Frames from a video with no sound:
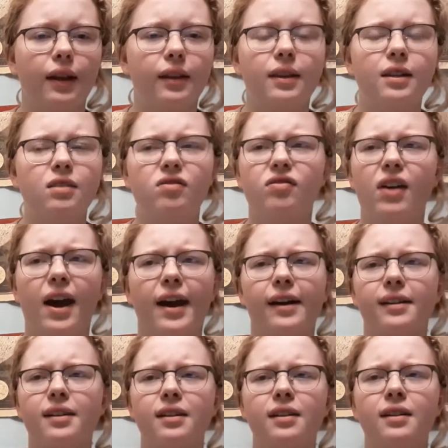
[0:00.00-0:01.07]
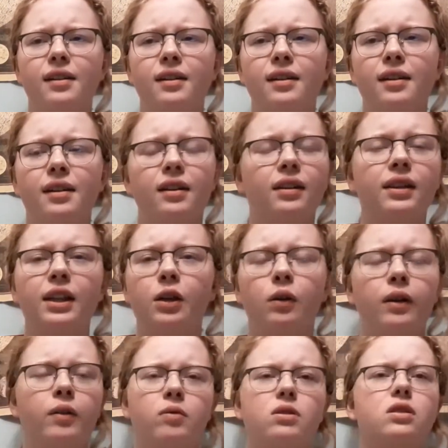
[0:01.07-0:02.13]
This fact
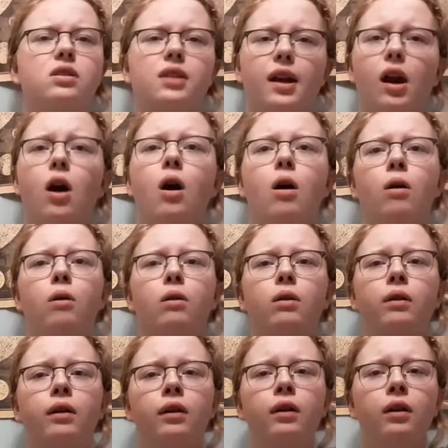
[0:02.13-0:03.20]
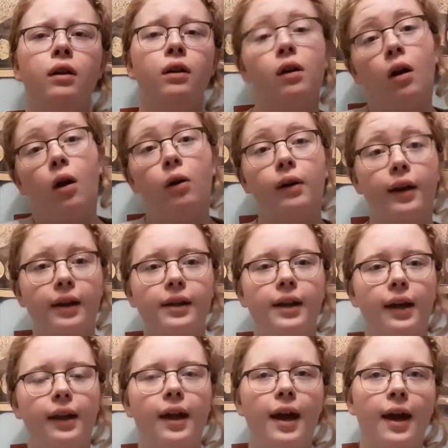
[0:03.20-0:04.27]
literally was just like, oh, okay,
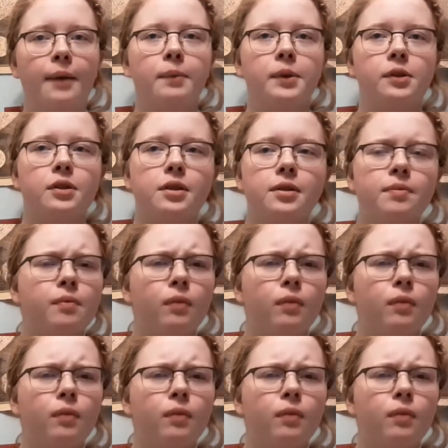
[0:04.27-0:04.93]
yeah, that happens.